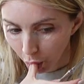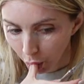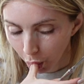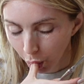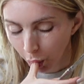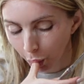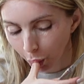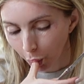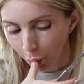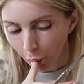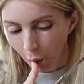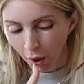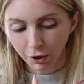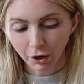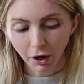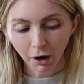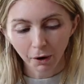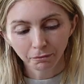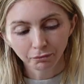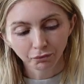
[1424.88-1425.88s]

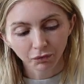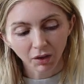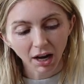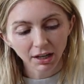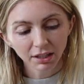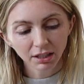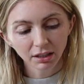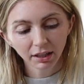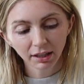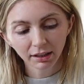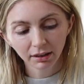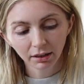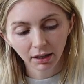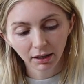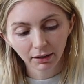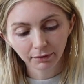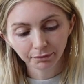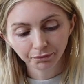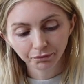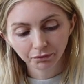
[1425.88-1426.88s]
No, I did like
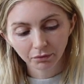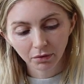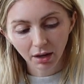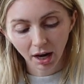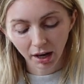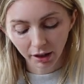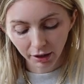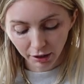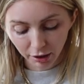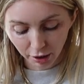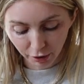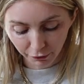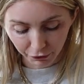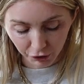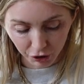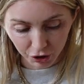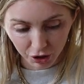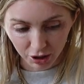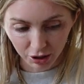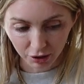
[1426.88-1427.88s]
I liked the
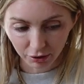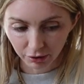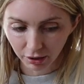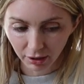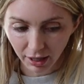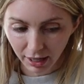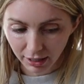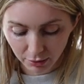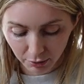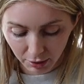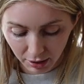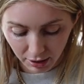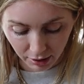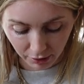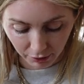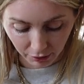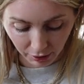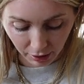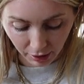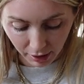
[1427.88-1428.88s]
first 2. The last one I
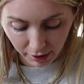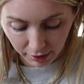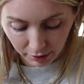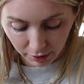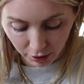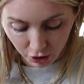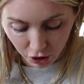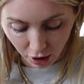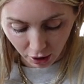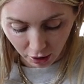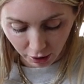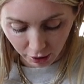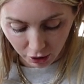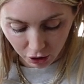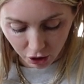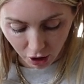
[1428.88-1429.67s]
didn't really like, the chocolate on